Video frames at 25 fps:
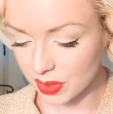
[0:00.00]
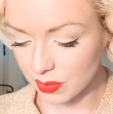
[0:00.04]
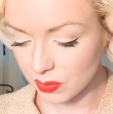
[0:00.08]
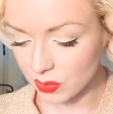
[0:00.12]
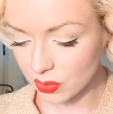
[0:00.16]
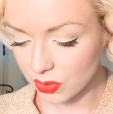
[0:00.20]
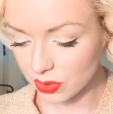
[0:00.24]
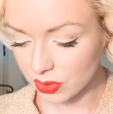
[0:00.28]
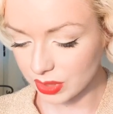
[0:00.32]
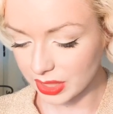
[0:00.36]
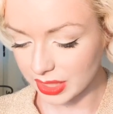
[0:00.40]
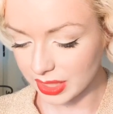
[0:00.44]
bit
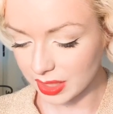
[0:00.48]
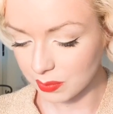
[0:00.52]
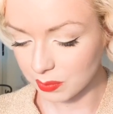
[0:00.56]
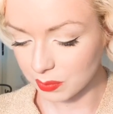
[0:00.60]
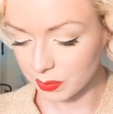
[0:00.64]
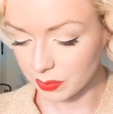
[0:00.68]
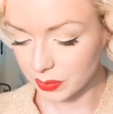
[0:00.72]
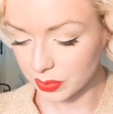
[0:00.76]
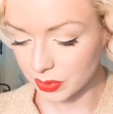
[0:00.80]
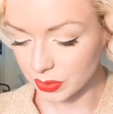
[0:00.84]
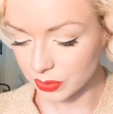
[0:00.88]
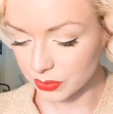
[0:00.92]
more like a
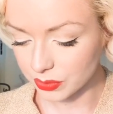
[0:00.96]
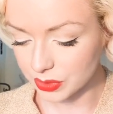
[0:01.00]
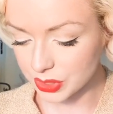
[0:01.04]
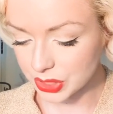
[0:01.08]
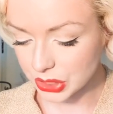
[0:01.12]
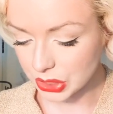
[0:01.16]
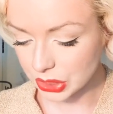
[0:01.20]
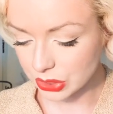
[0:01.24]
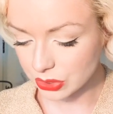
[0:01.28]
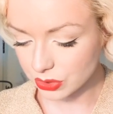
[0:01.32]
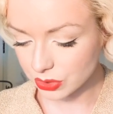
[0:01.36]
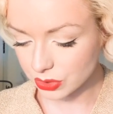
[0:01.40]

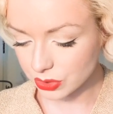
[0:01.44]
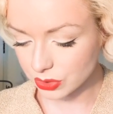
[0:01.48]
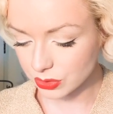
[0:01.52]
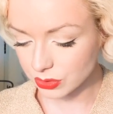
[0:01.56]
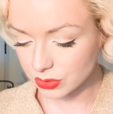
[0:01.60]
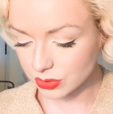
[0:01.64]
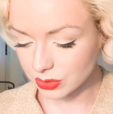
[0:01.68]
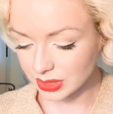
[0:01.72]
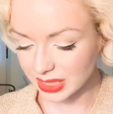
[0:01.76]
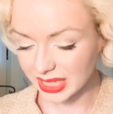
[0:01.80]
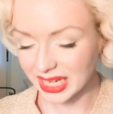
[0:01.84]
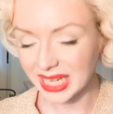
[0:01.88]
bluish
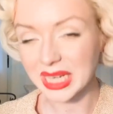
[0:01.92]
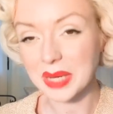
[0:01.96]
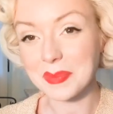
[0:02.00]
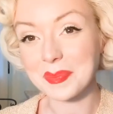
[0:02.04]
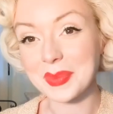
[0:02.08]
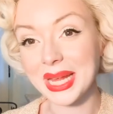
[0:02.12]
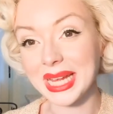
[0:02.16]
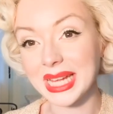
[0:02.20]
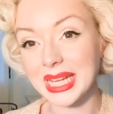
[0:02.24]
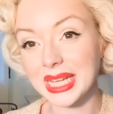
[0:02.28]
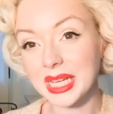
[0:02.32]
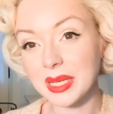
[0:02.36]
undertone, like kind
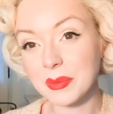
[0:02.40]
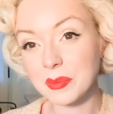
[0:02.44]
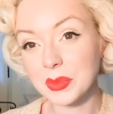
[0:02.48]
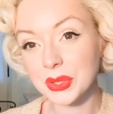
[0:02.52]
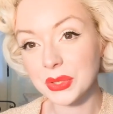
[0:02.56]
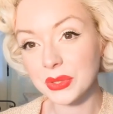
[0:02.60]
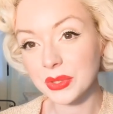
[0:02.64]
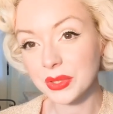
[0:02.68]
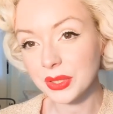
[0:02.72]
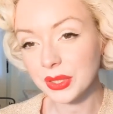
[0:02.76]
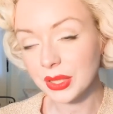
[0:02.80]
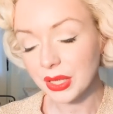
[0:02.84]
of pinky
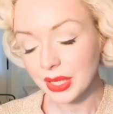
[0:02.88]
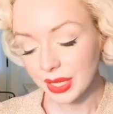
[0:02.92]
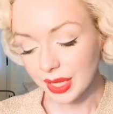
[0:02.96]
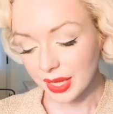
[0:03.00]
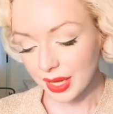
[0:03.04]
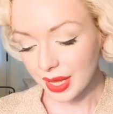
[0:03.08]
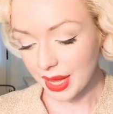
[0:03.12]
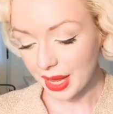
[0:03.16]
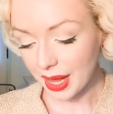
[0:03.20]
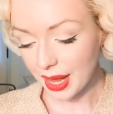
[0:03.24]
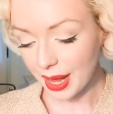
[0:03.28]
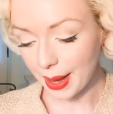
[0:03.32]
blue.
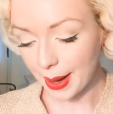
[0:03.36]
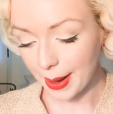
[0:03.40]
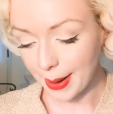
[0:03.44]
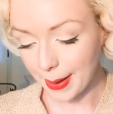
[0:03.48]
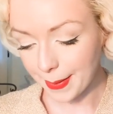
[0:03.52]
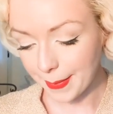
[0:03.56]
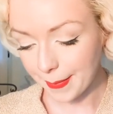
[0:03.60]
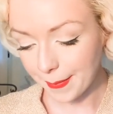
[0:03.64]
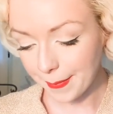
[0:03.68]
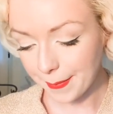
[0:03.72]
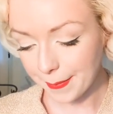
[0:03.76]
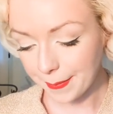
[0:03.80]

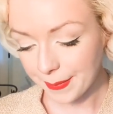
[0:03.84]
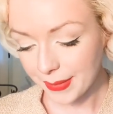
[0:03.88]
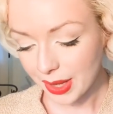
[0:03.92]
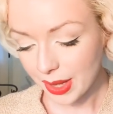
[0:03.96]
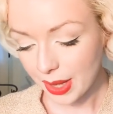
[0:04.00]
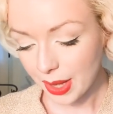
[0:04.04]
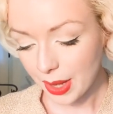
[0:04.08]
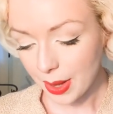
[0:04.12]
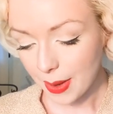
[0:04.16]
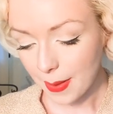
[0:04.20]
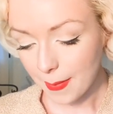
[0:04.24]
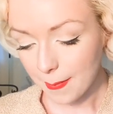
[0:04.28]

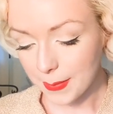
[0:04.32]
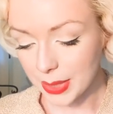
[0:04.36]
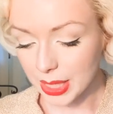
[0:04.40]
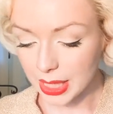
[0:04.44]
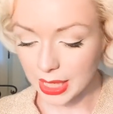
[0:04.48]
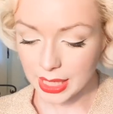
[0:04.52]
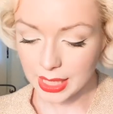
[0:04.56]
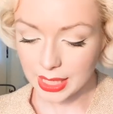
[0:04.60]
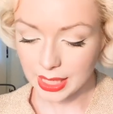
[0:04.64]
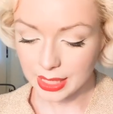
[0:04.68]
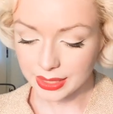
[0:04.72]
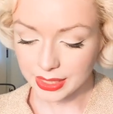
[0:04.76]

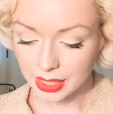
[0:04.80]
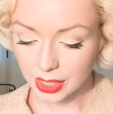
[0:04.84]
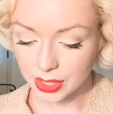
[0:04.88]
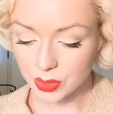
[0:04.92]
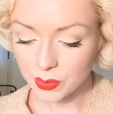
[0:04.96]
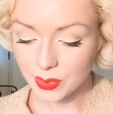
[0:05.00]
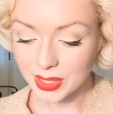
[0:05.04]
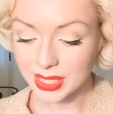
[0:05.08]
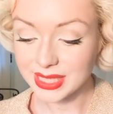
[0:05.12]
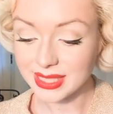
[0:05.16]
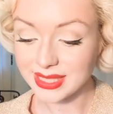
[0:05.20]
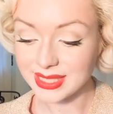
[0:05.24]
But the
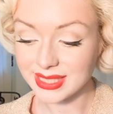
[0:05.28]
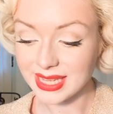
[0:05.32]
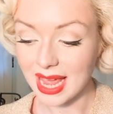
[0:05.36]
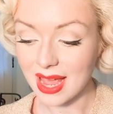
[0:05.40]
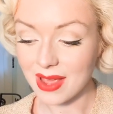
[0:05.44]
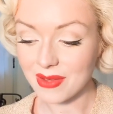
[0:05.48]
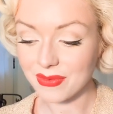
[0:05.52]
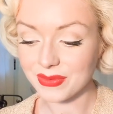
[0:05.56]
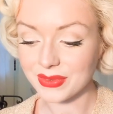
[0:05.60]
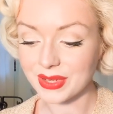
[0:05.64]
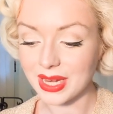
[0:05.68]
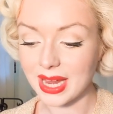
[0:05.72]
other one is
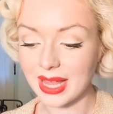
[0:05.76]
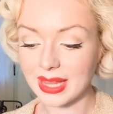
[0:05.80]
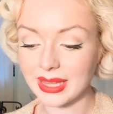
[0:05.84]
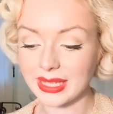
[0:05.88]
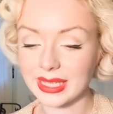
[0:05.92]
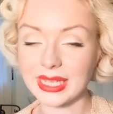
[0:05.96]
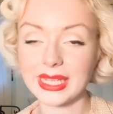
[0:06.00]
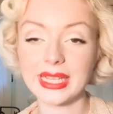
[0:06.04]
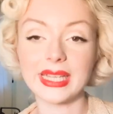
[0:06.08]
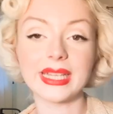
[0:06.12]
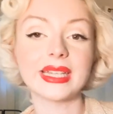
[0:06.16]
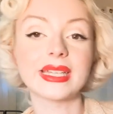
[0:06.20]

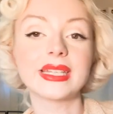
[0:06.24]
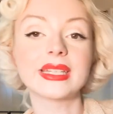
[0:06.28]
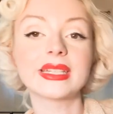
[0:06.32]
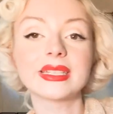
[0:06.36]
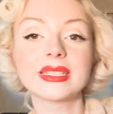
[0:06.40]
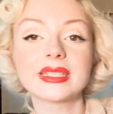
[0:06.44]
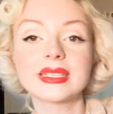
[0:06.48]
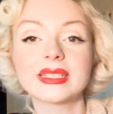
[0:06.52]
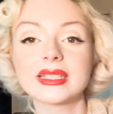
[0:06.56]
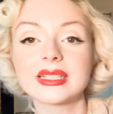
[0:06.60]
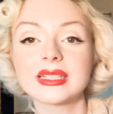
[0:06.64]
definitely,